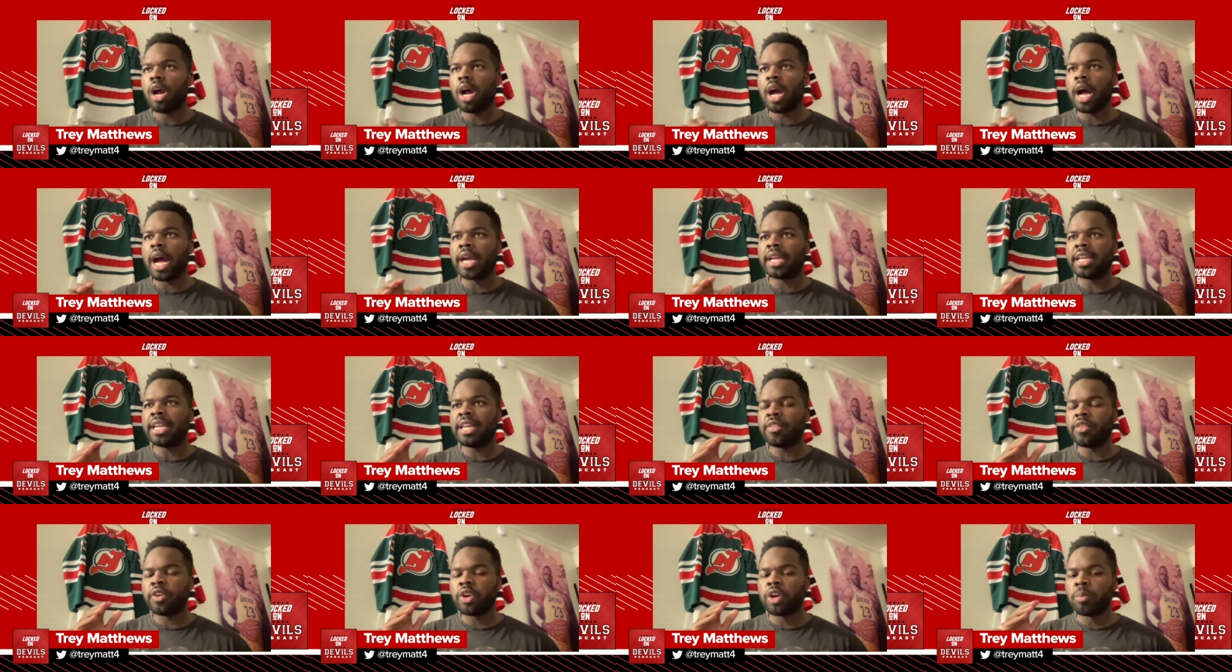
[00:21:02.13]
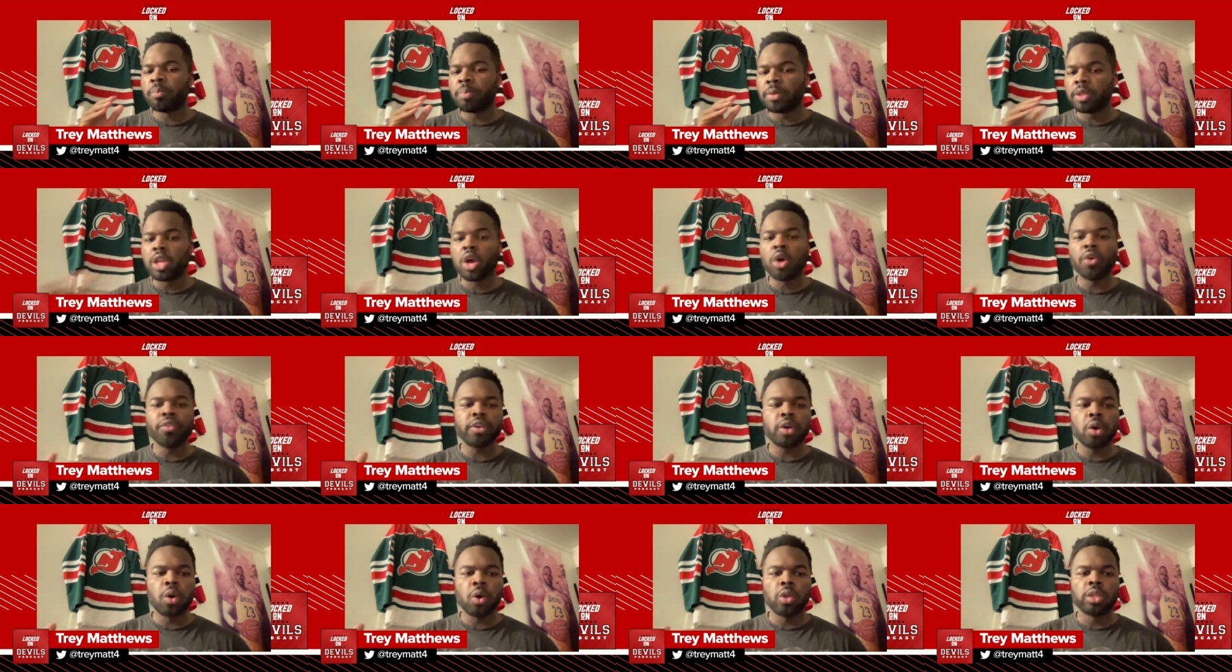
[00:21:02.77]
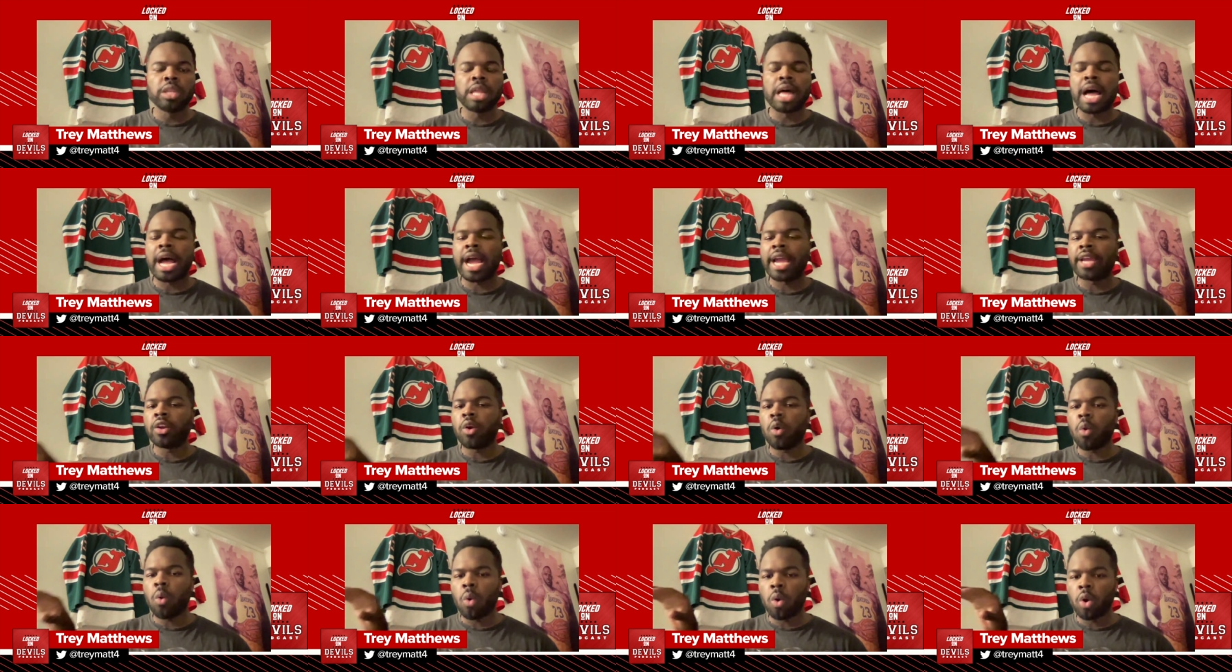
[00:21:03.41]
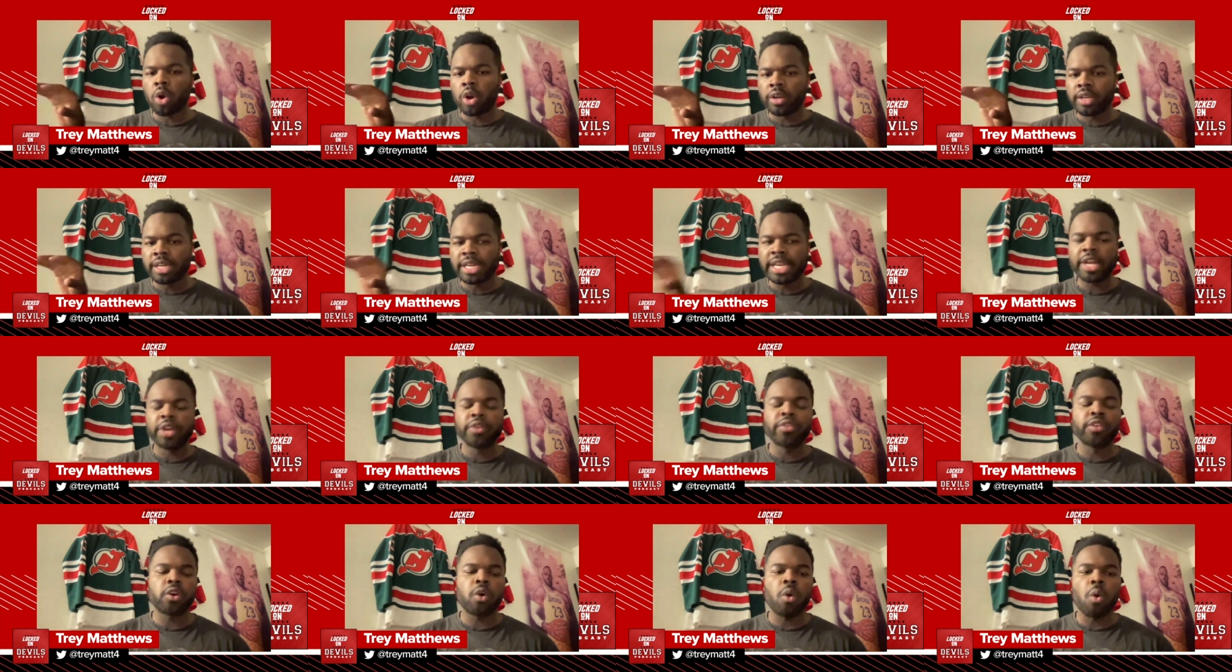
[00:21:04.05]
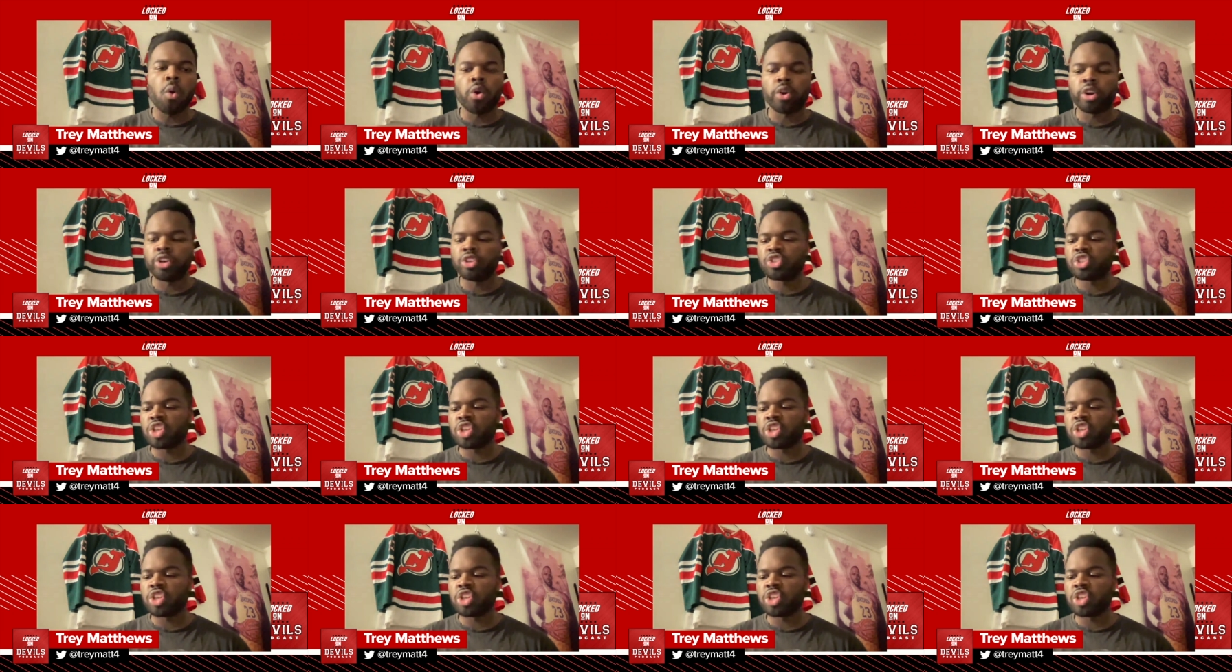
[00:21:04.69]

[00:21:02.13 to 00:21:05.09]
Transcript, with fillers: uh, either below the goal line or near the corner.